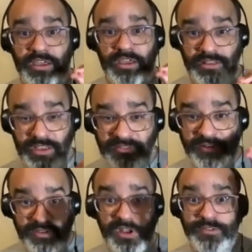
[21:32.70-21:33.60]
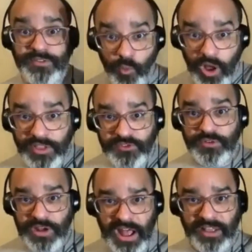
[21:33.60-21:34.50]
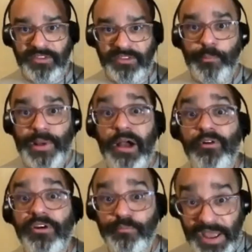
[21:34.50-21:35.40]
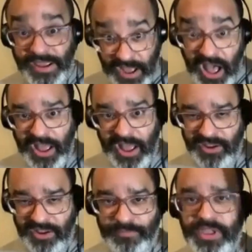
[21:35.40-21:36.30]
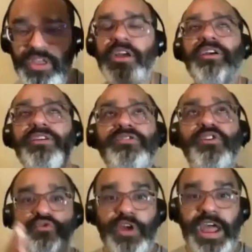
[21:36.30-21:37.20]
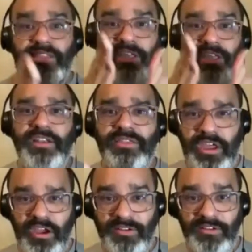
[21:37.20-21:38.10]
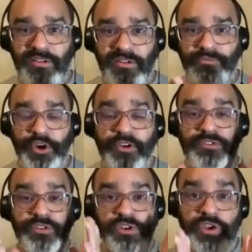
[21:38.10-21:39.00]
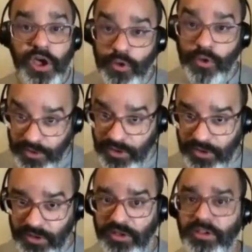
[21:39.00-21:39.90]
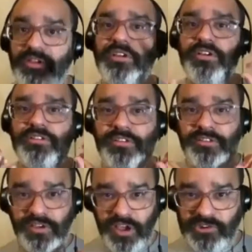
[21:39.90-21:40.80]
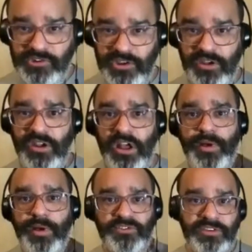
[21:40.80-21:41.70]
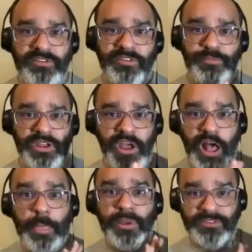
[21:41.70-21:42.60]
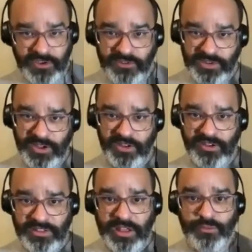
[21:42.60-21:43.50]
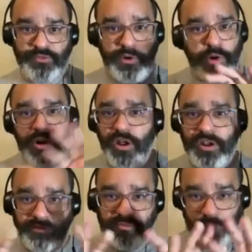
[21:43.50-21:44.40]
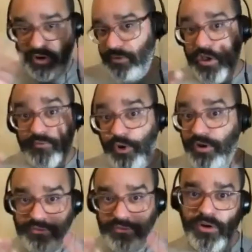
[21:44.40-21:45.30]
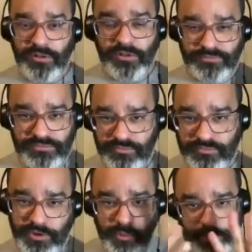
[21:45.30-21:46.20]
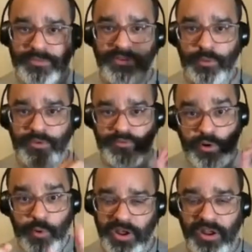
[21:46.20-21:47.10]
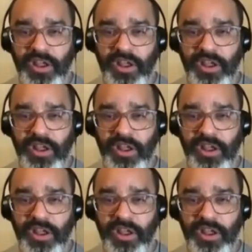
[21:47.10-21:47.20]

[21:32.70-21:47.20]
he's the son of the one true God. So they were powered by God. So right then and there, this is the first known discussion about Jesus being a magician that was recorded for historical purposes that was recorded.